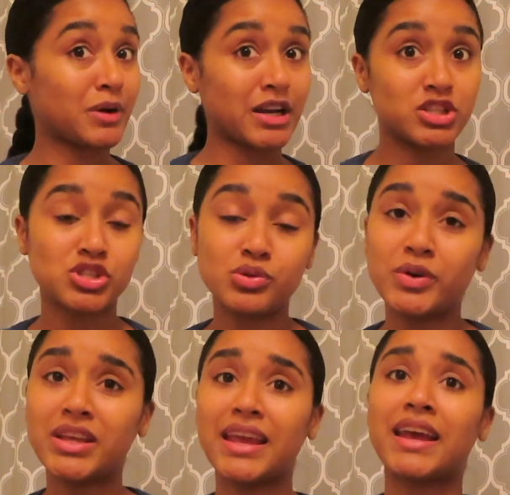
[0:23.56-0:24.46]
right into
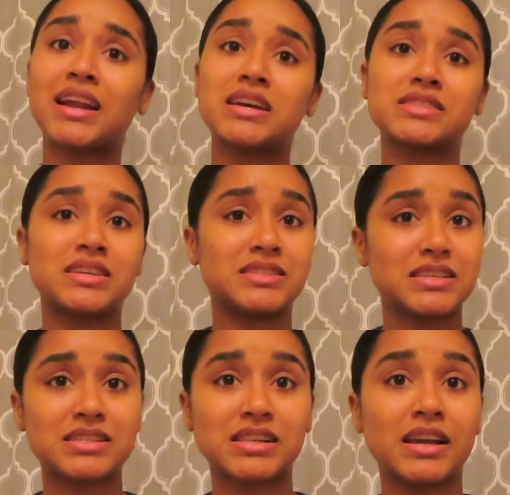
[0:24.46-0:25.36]
it. And as a
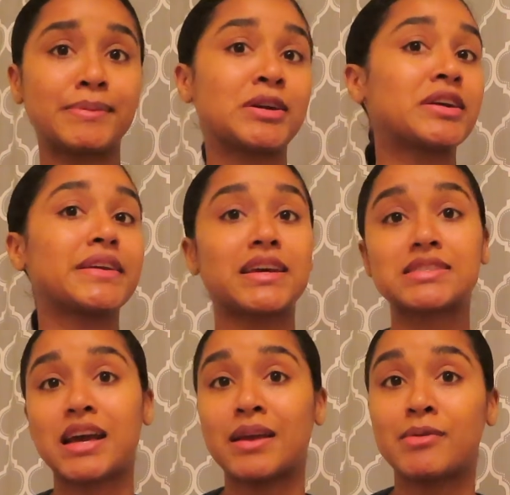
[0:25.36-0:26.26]
disclaimer, yes,
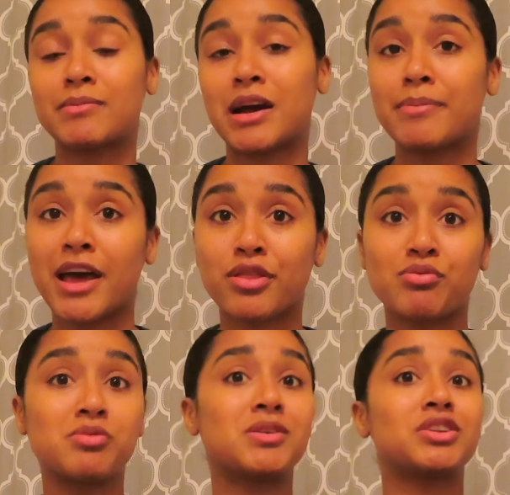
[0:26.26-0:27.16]
I am in my
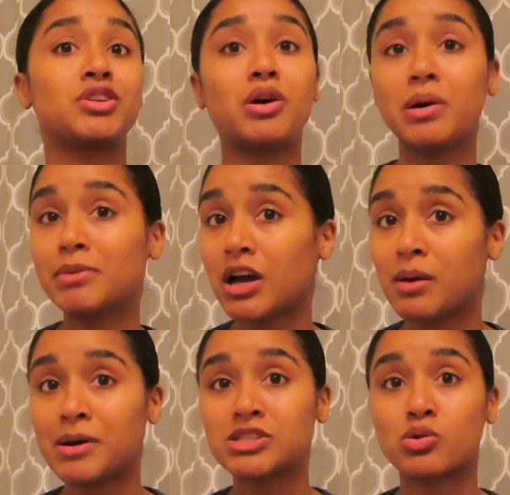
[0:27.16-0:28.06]
bathroom. No, I'm not on
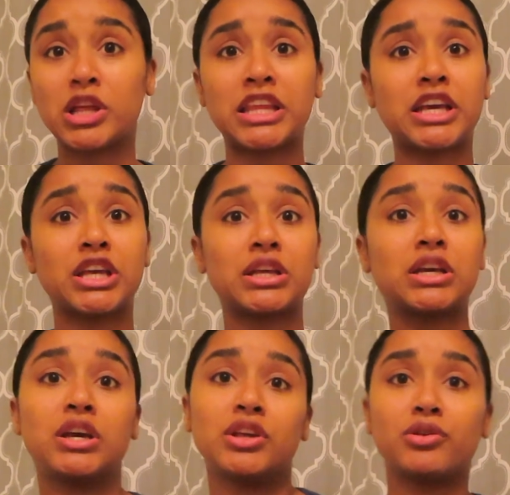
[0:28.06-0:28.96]
my toilet.
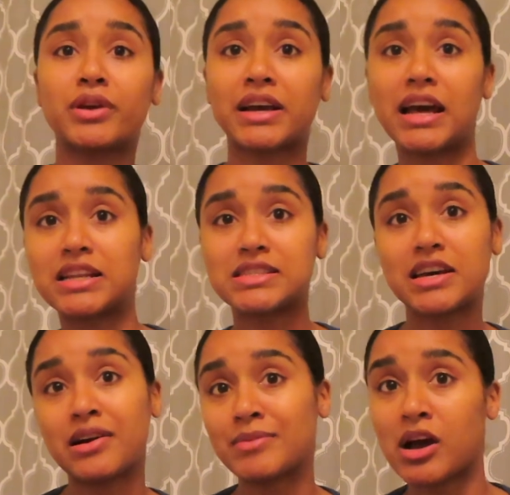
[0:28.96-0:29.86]
You can kind of
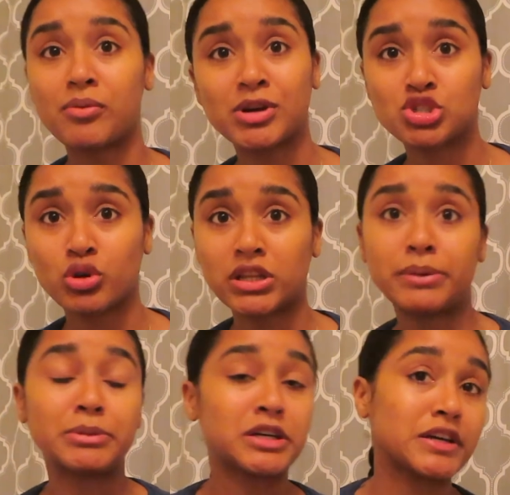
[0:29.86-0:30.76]
tell I'm not on my
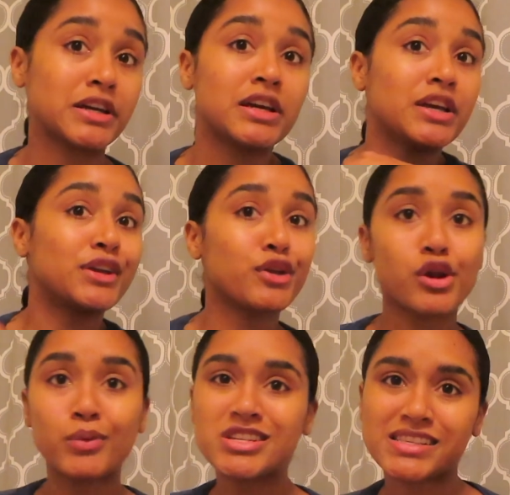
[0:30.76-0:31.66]
toilet, but you
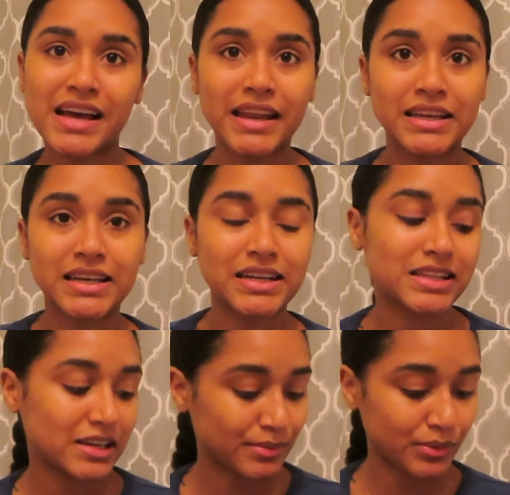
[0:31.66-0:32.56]
know, we just gotta
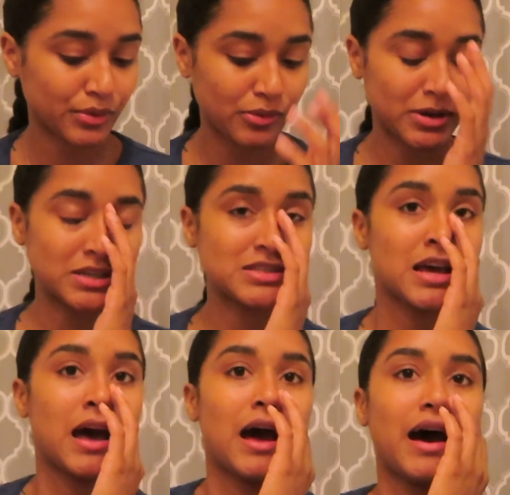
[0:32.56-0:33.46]
clear up the rumors.
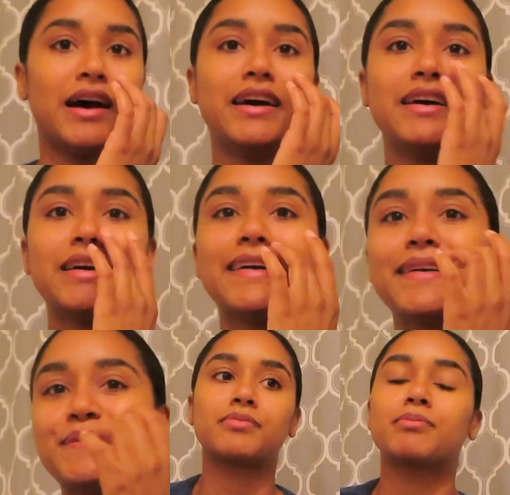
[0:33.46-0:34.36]

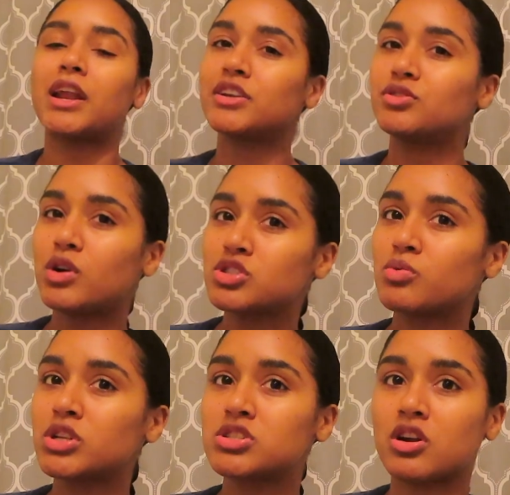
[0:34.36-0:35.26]
But I do also
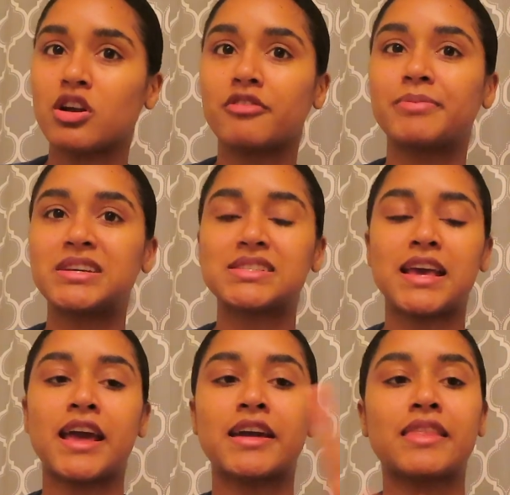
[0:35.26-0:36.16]
want to start off by
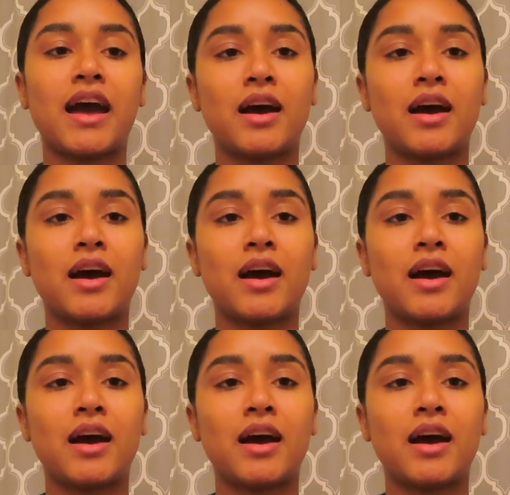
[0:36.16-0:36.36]
saying that